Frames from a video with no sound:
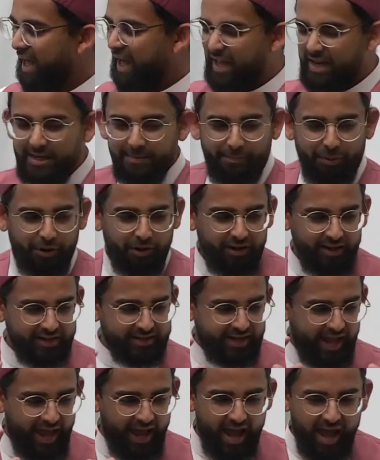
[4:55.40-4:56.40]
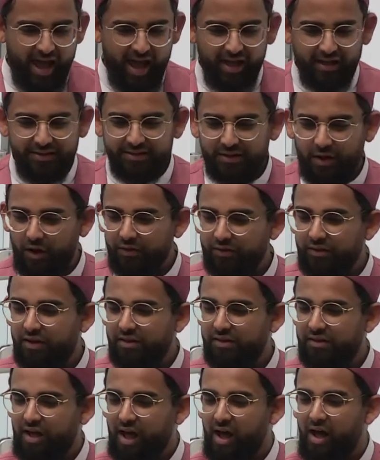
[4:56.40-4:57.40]
And he put his hands on
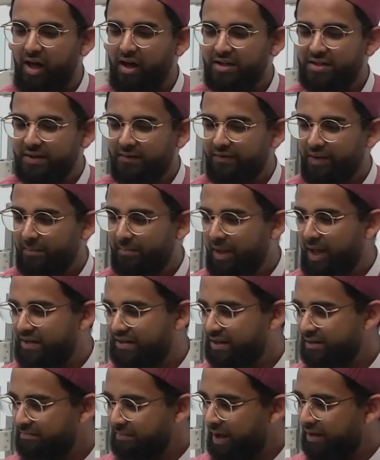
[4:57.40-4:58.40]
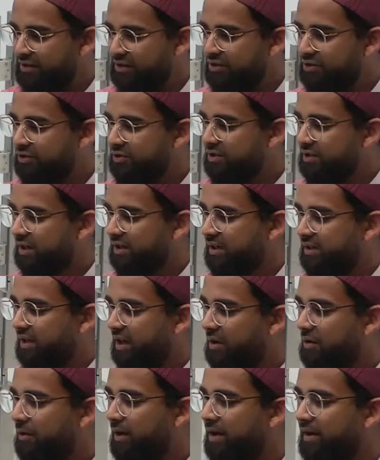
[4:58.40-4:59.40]
the thighs of the blessed Messenger
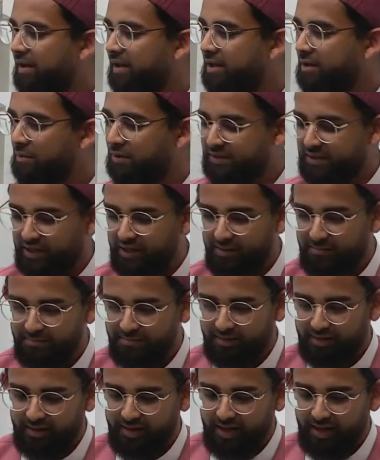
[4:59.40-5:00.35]
sallallahu alaihi wasallam.